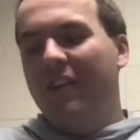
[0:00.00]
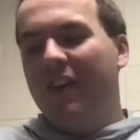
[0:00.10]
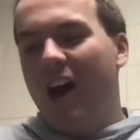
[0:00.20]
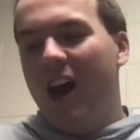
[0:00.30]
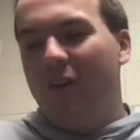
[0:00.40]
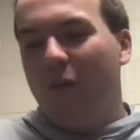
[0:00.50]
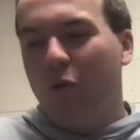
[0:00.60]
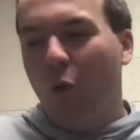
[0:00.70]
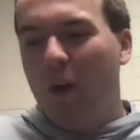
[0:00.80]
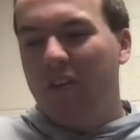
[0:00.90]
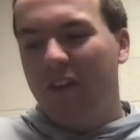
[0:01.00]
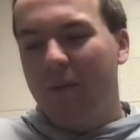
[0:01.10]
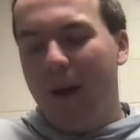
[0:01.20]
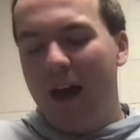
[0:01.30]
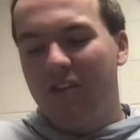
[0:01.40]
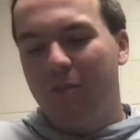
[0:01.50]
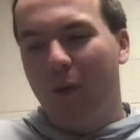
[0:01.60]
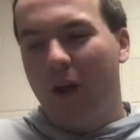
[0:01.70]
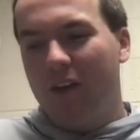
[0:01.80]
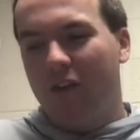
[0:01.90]
the best
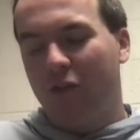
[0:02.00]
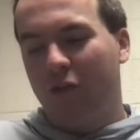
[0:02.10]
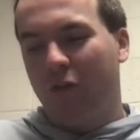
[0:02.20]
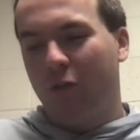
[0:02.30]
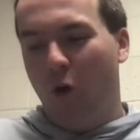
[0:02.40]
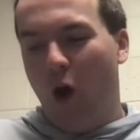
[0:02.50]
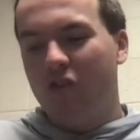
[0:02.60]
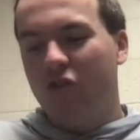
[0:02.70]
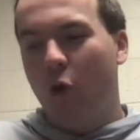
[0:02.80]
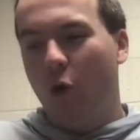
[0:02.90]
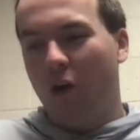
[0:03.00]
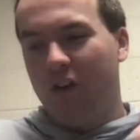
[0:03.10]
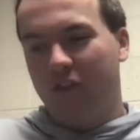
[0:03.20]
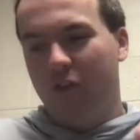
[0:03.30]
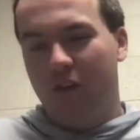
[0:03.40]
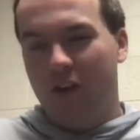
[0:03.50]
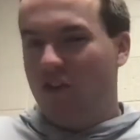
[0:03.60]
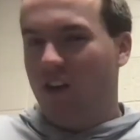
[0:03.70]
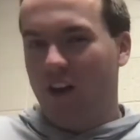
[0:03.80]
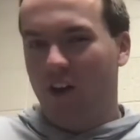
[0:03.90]
place for us tourists to
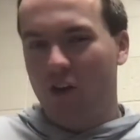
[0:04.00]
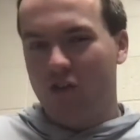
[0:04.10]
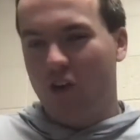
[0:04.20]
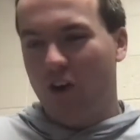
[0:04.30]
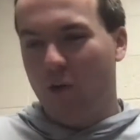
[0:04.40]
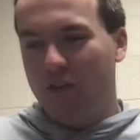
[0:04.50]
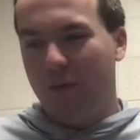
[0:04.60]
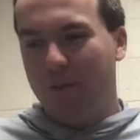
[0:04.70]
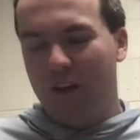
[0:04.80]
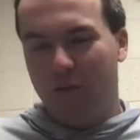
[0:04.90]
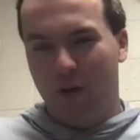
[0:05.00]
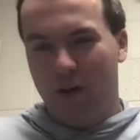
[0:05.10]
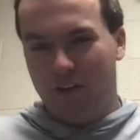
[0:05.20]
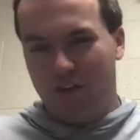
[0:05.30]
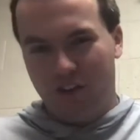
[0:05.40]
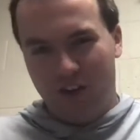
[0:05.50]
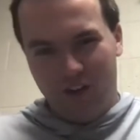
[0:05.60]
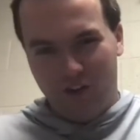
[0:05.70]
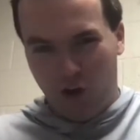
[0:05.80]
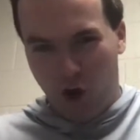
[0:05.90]
visit in Australia? What's the best place
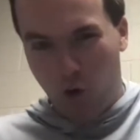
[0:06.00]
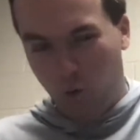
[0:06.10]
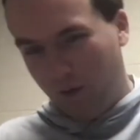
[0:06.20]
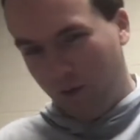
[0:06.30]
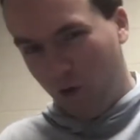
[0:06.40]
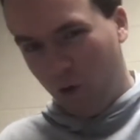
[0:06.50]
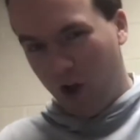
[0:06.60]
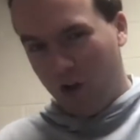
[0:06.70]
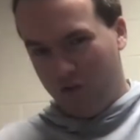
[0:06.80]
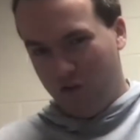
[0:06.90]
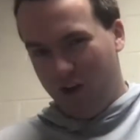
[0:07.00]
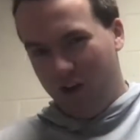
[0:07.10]
to go in the whole country?